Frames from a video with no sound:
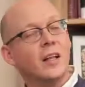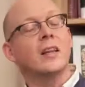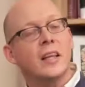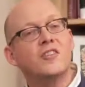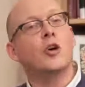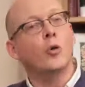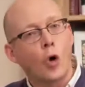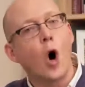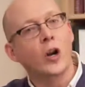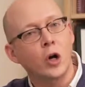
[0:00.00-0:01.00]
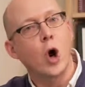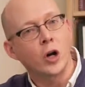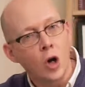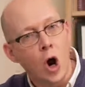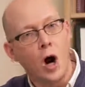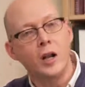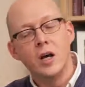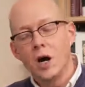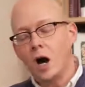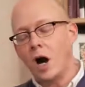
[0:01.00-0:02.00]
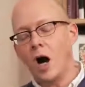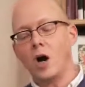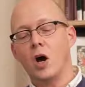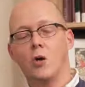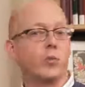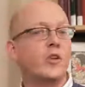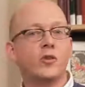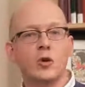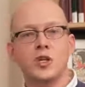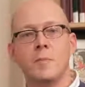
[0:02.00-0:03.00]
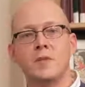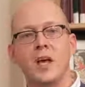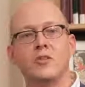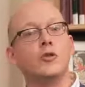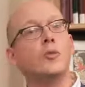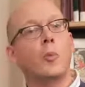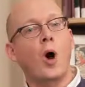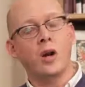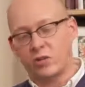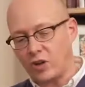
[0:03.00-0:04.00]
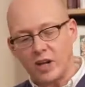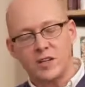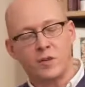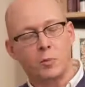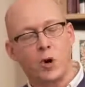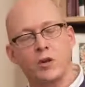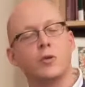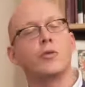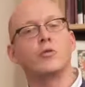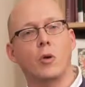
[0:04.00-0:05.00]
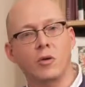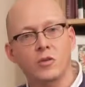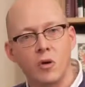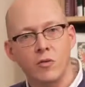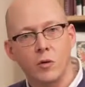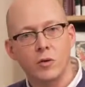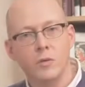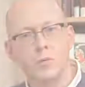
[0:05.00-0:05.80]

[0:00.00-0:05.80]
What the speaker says: the list goes on and on and on. Research updates, new products, scientific breakthroughs, so on and so forth.